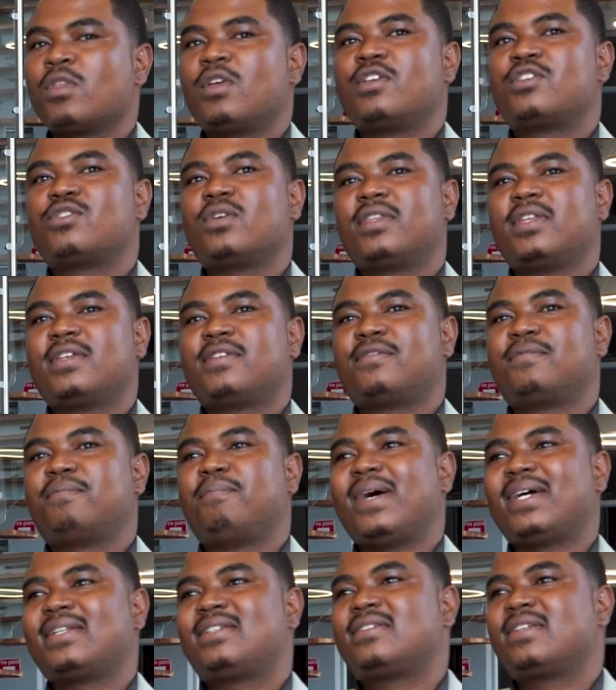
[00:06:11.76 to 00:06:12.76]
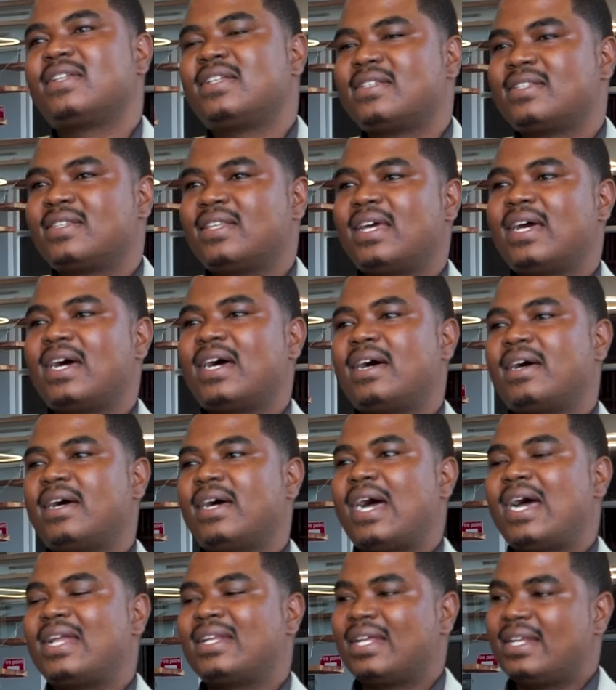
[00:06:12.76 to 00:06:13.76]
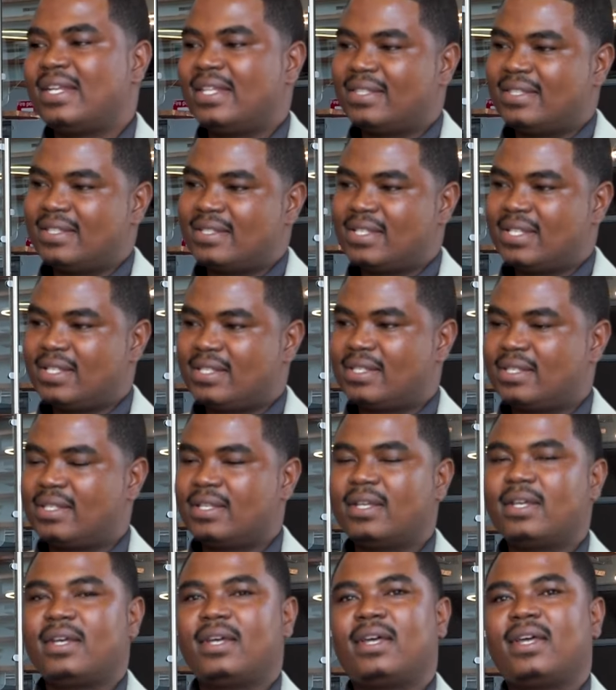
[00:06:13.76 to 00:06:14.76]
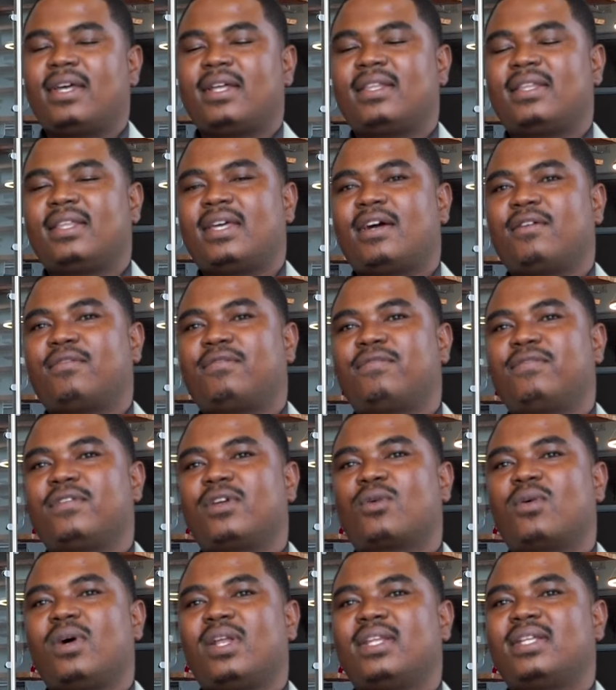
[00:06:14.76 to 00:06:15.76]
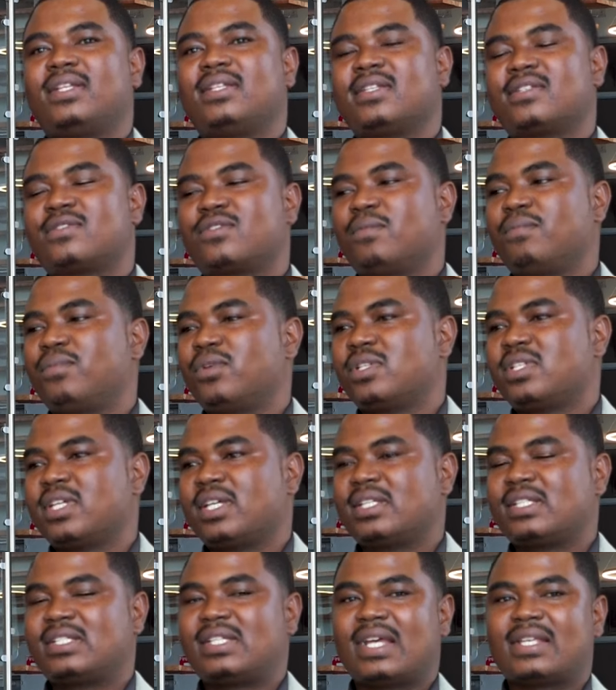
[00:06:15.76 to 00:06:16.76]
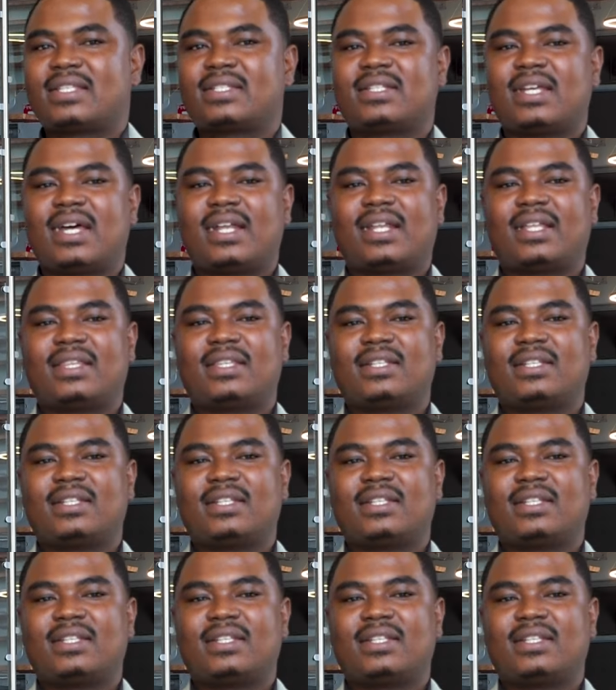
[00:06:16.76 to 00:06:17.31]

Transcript: So these batteries, they are underneath the seats, and they are equally distributed just under